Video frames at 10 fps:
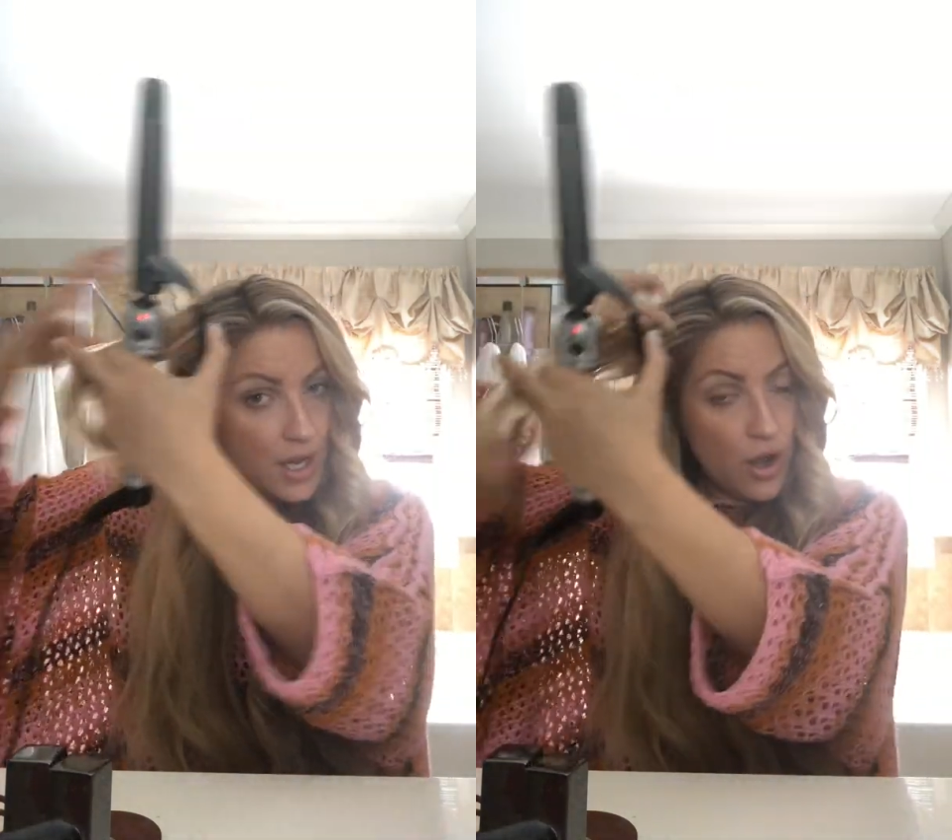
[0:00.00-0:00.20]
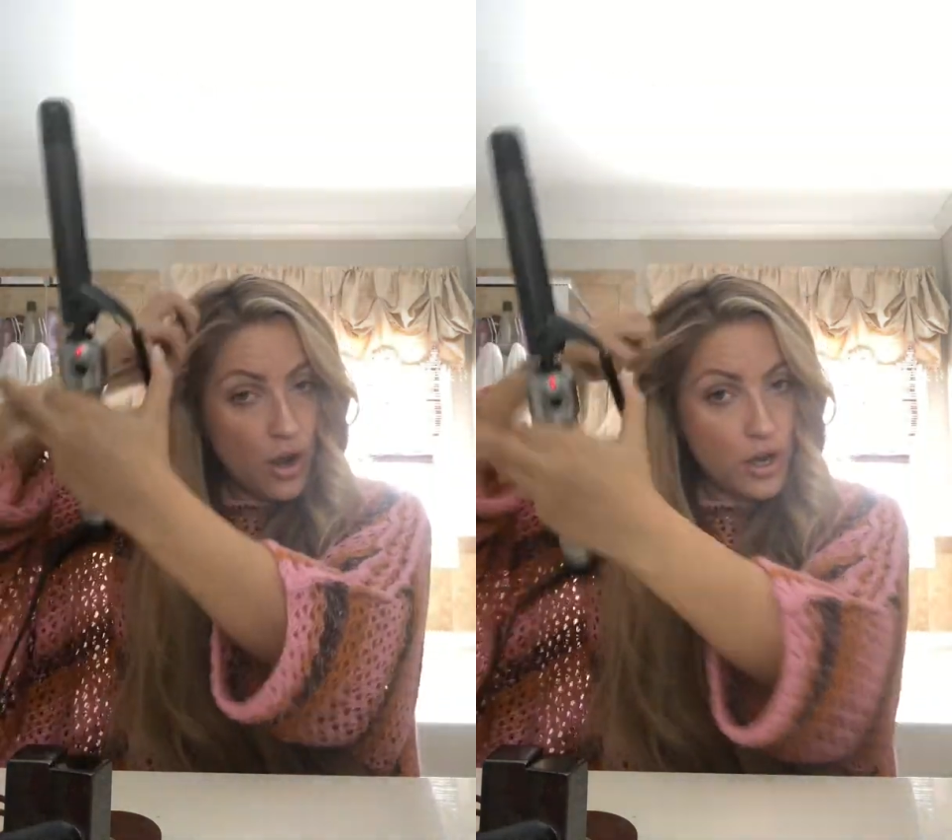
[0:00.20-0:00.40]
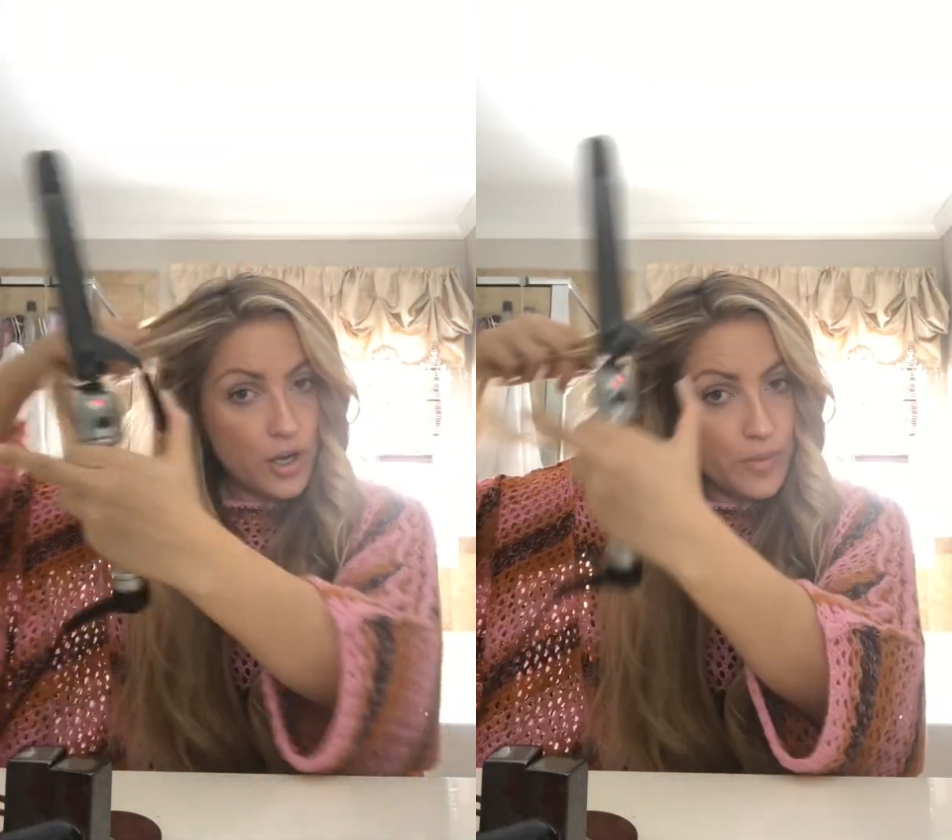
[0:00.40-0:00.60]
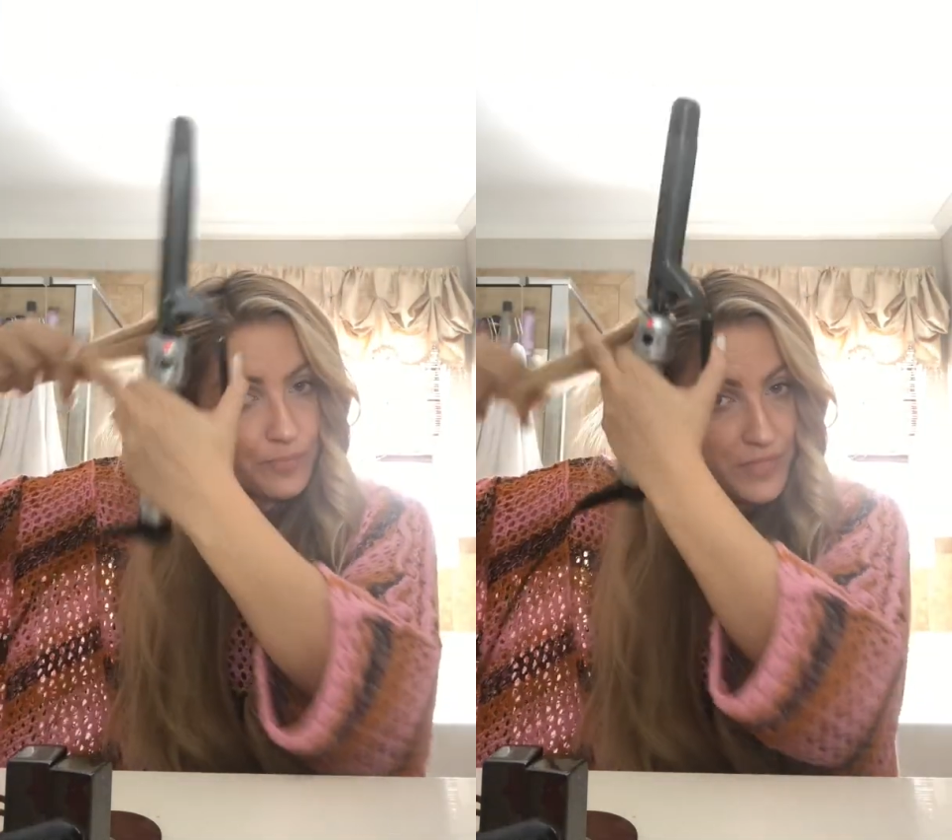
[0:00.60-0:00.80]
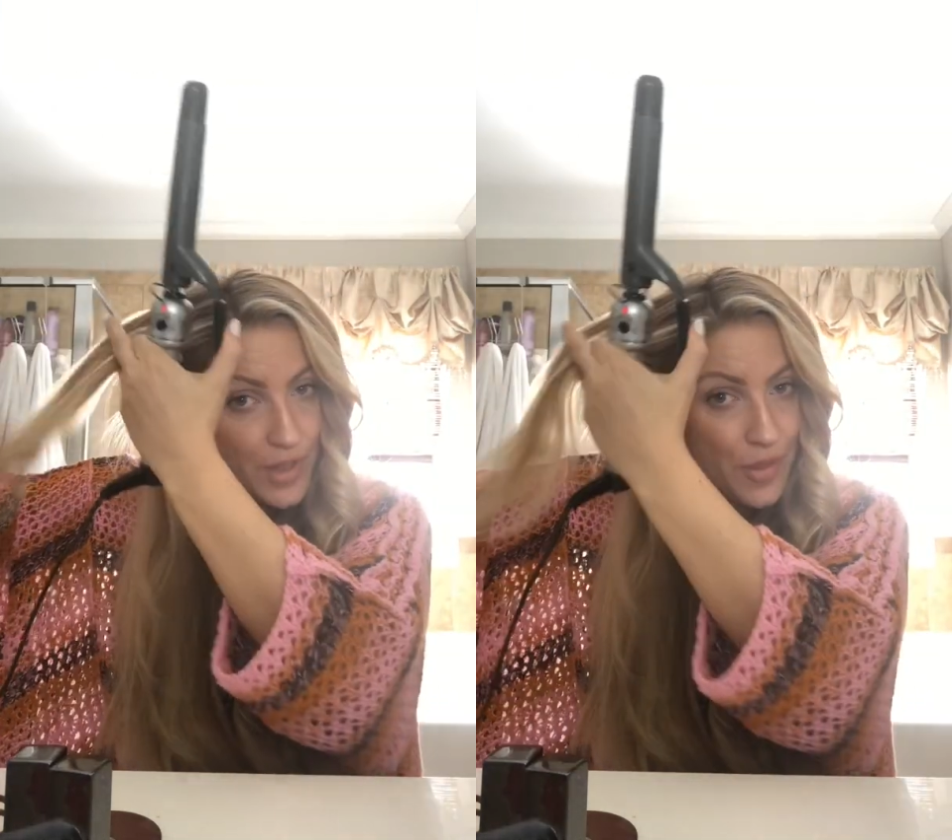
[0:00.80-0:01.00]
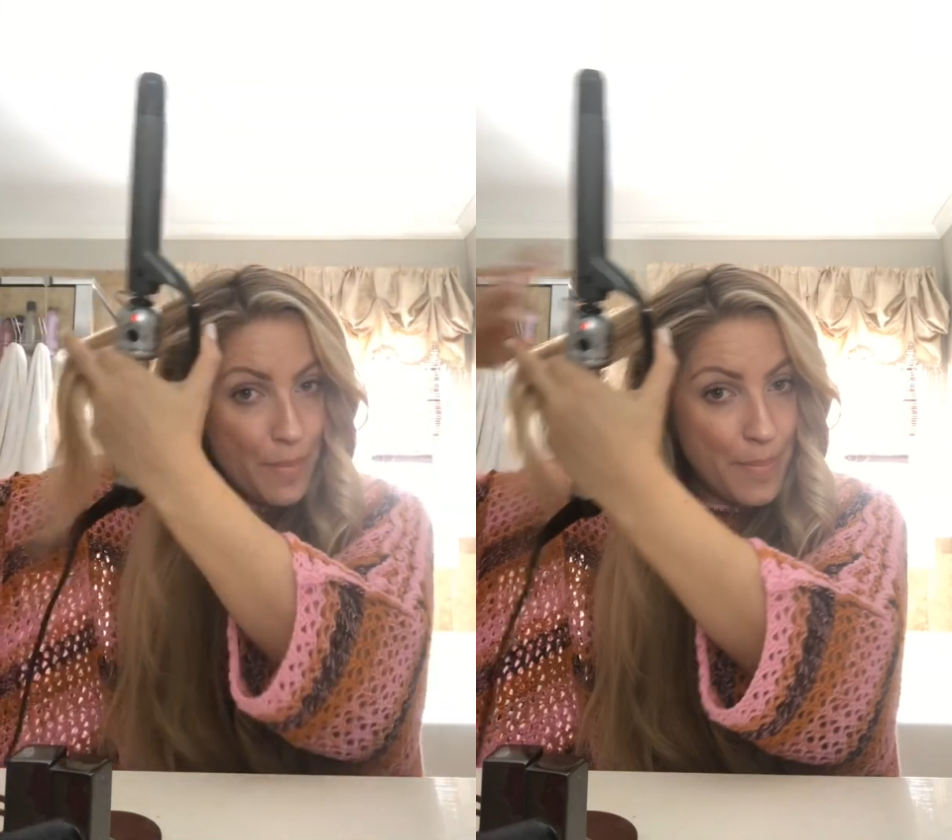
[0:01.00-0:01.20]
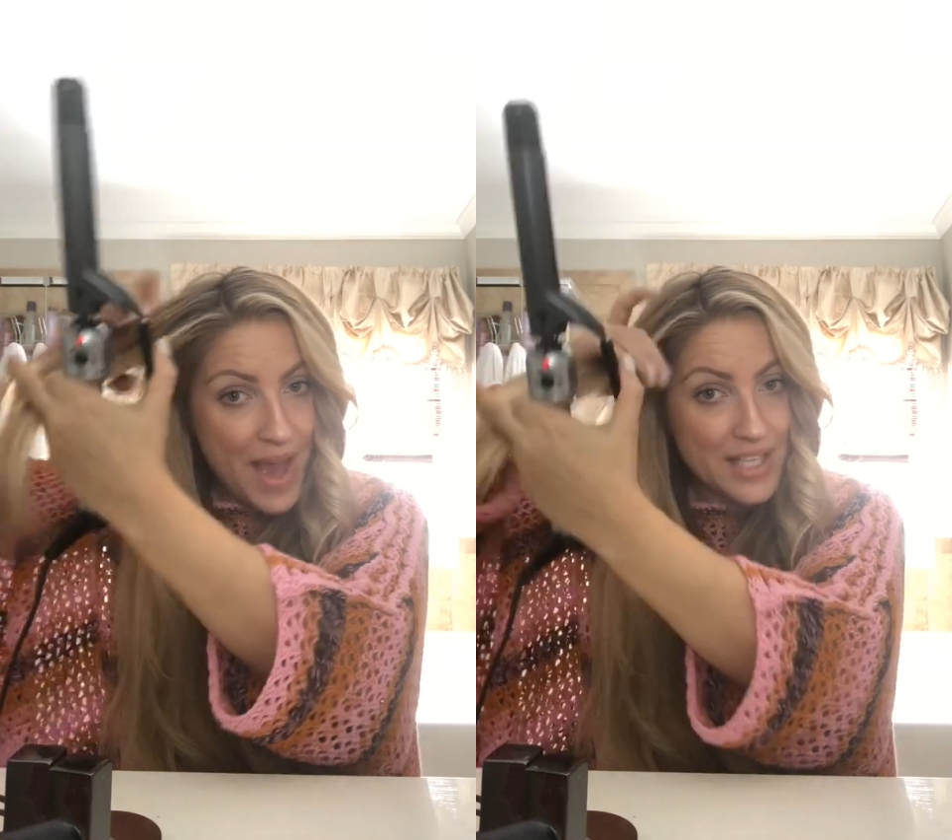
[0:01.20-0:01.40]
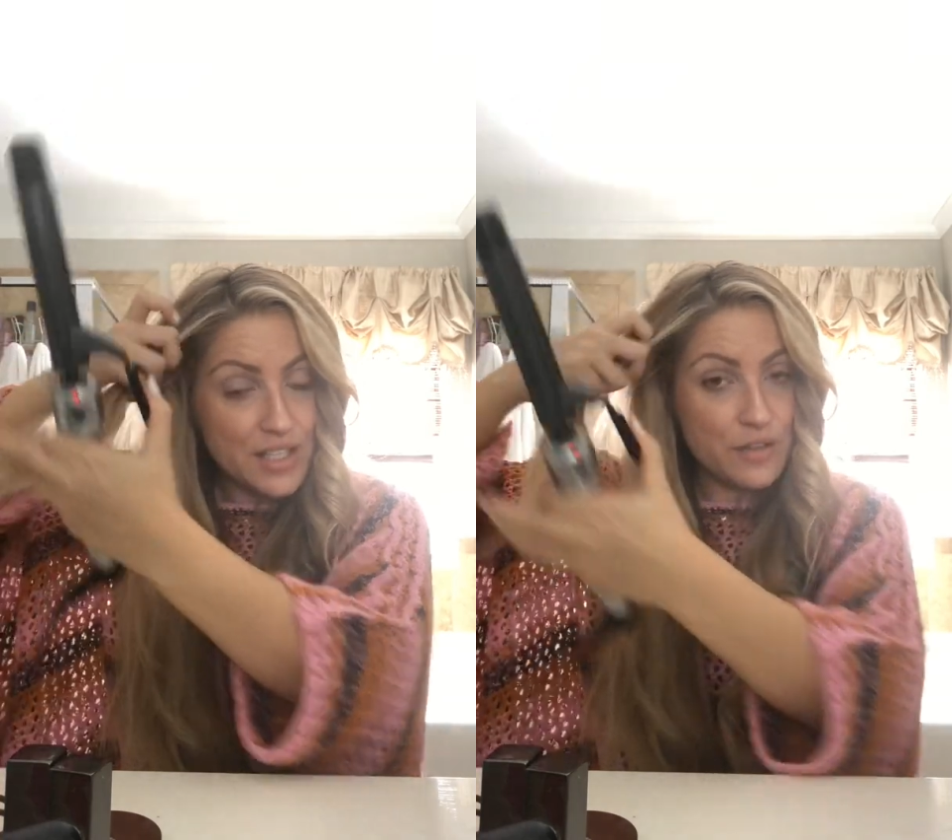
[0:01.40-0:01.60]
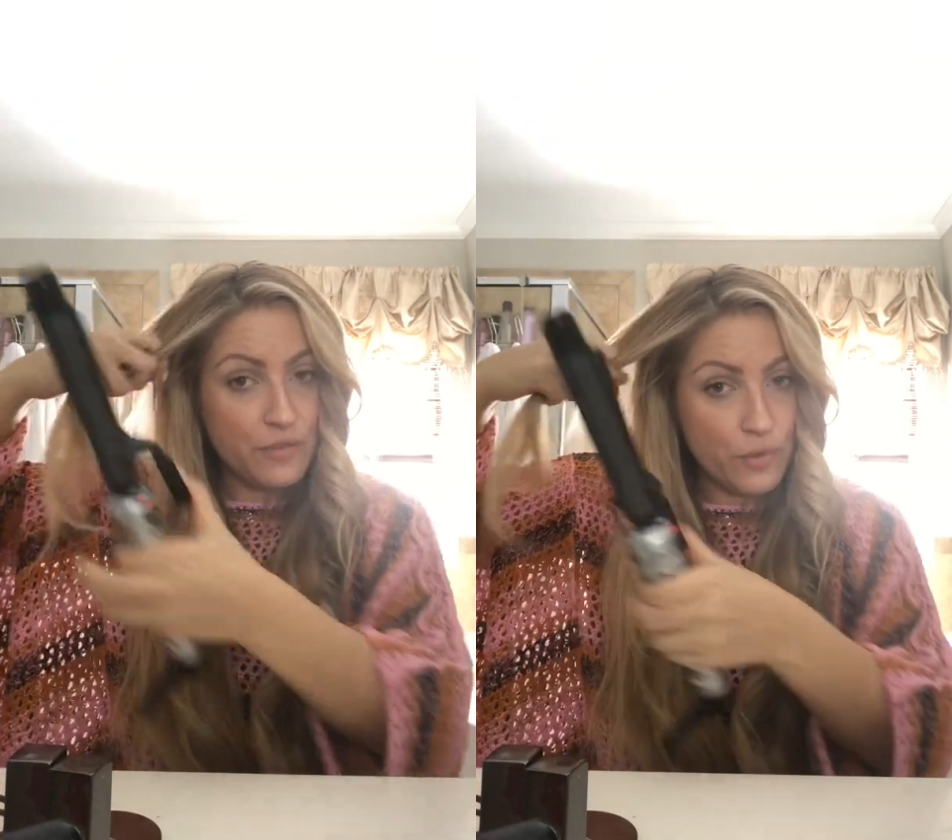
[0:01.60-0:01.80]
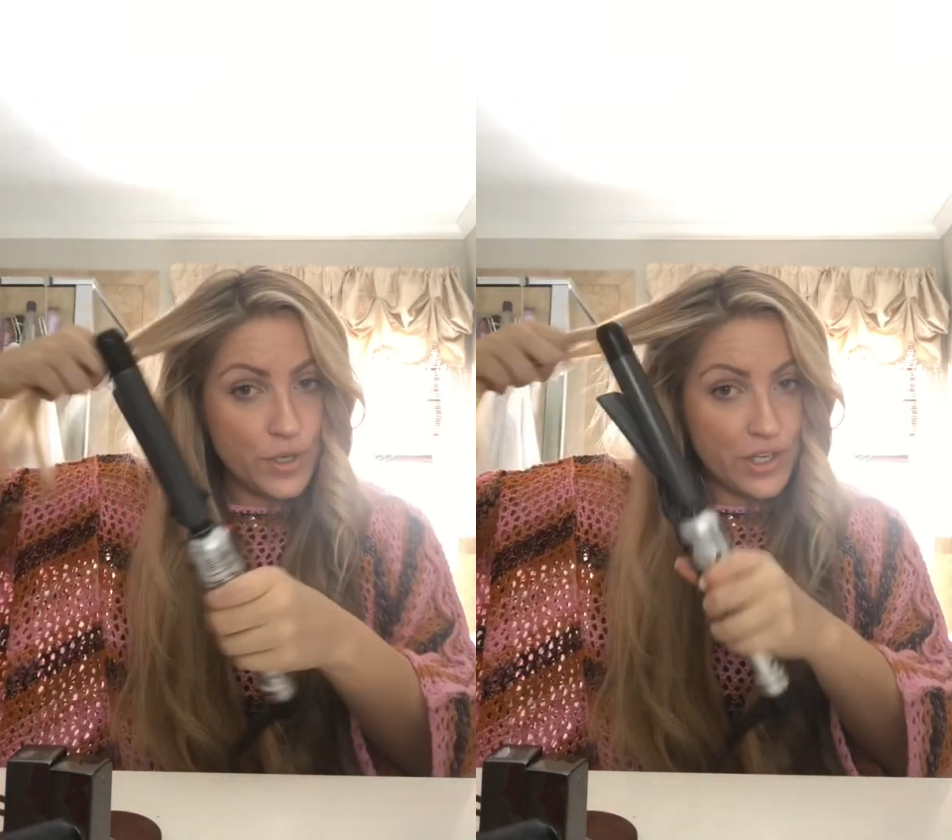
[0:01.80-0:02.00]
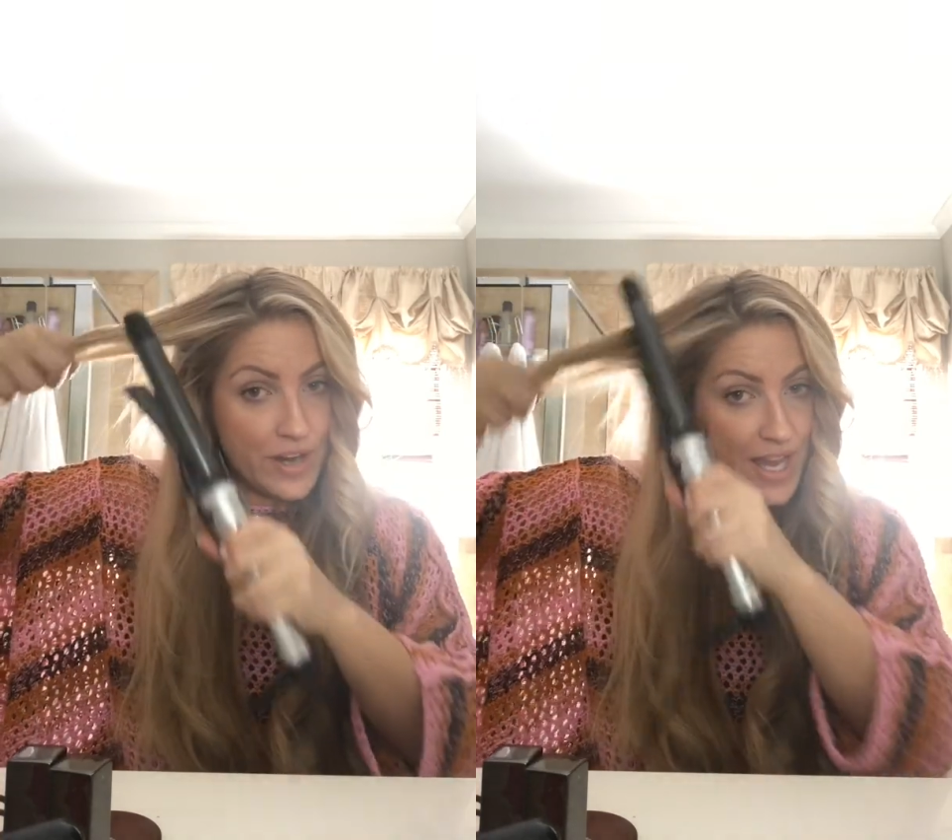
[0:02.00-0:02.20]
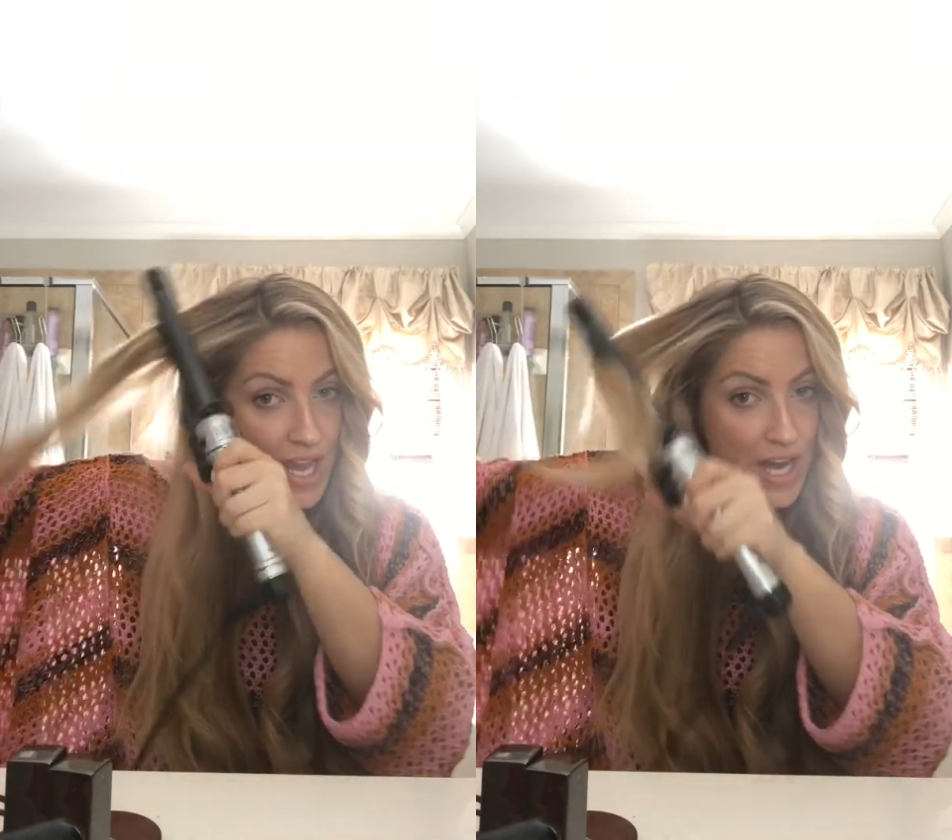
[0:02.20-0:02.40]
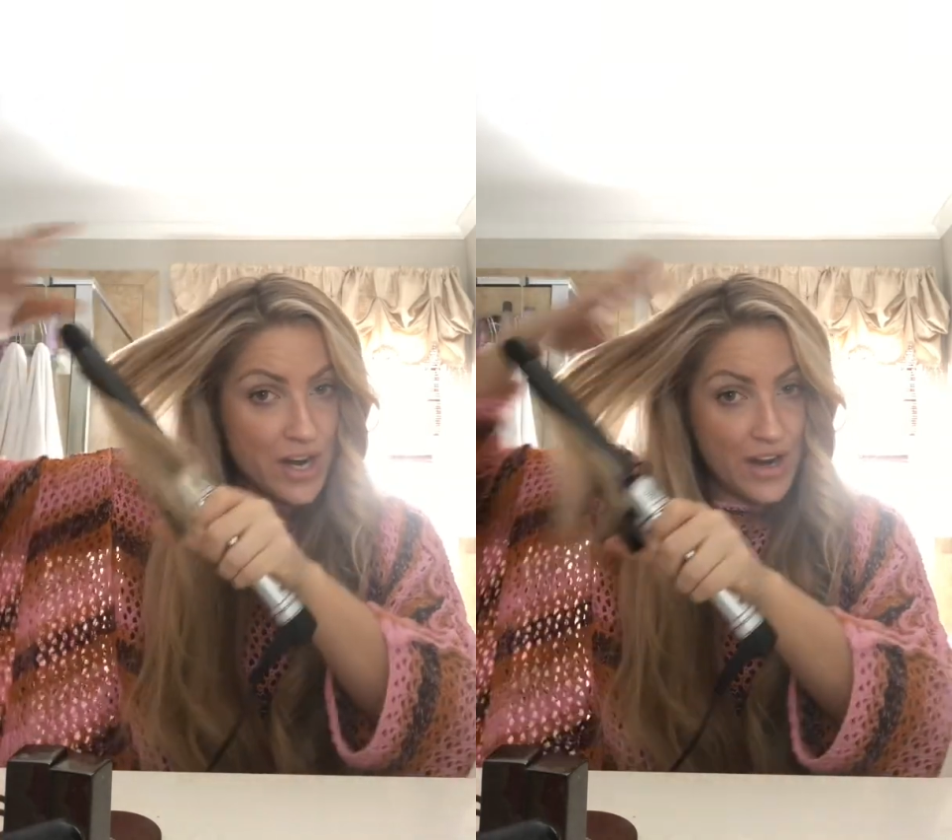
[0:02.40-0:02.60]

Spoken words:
are the best for your hair,